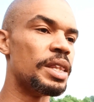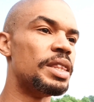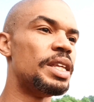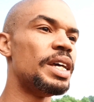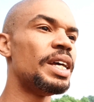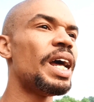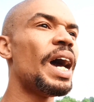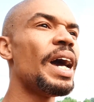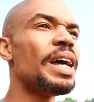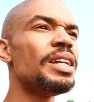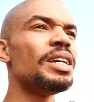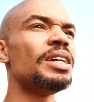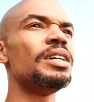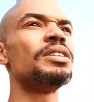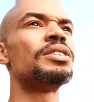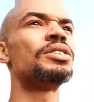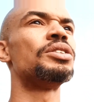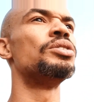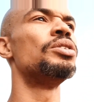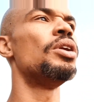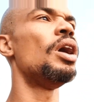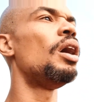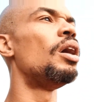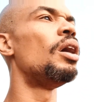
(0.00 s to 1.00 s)
then I
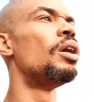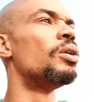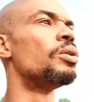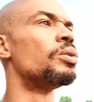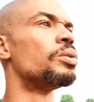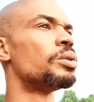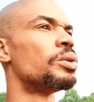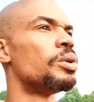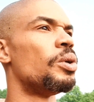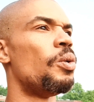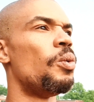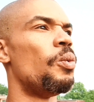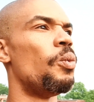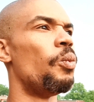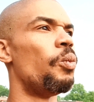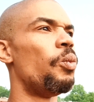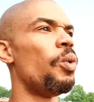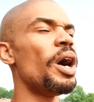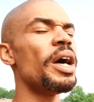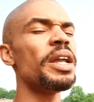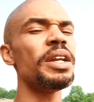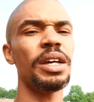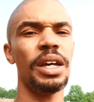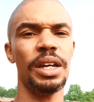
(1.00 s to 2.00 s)
need to know,
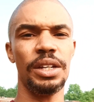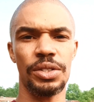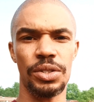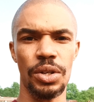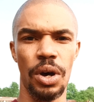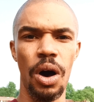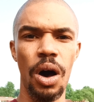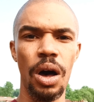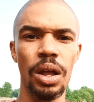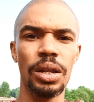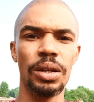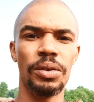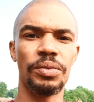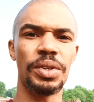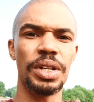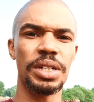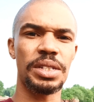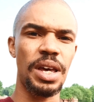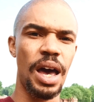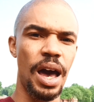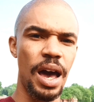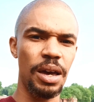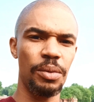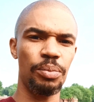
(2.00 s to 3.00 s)
what is all of
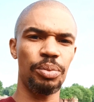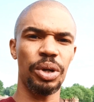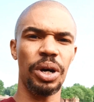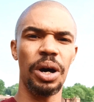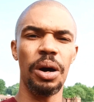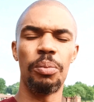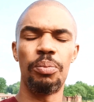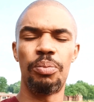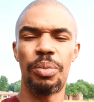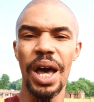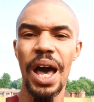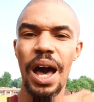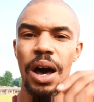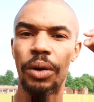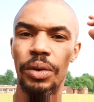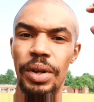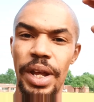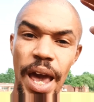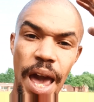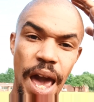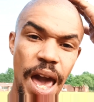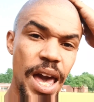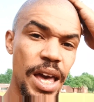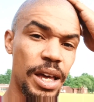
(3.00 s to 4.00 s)
this hype
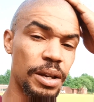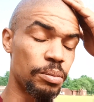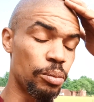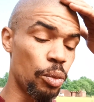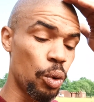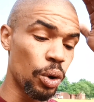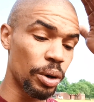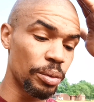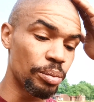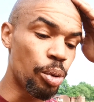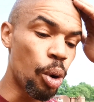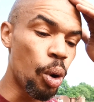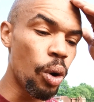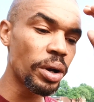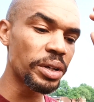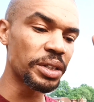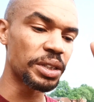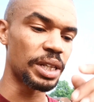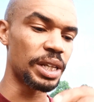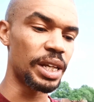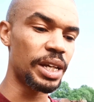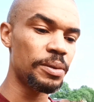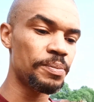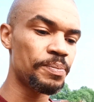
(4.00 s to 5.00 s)
about? And more
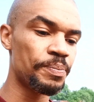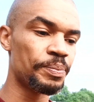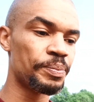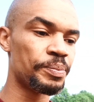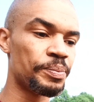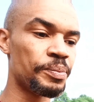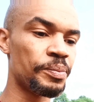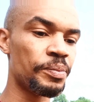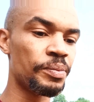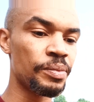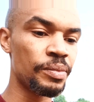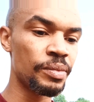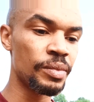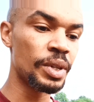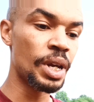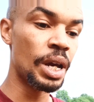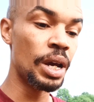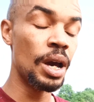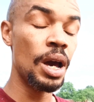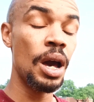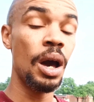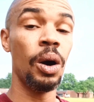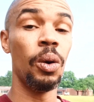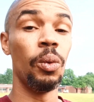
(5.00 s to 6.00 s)
importantly,
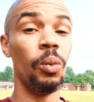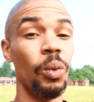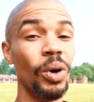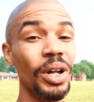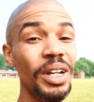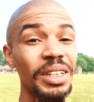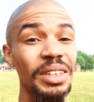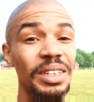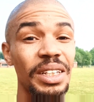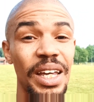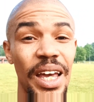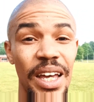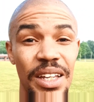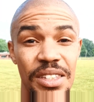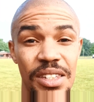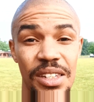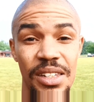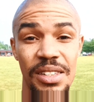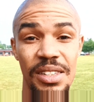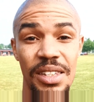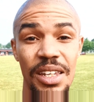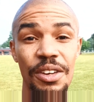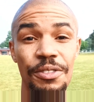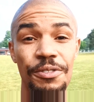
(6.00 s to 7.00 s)
what did the S
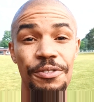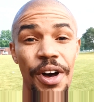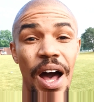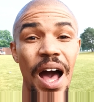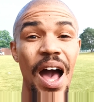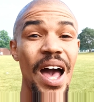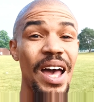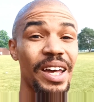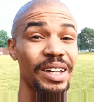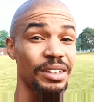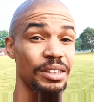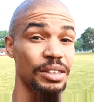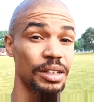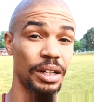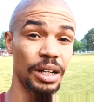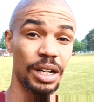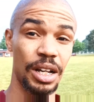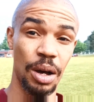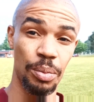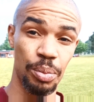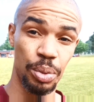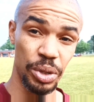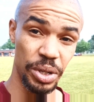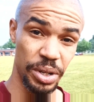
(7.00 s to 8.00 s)
E C find
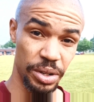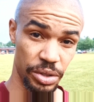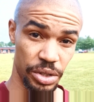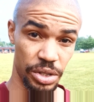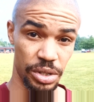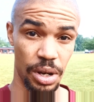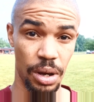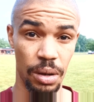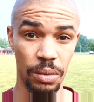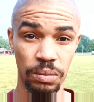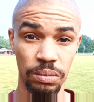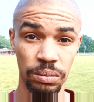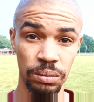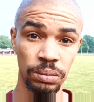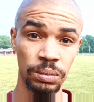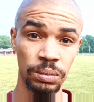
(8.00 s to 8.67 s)
a couple years ago?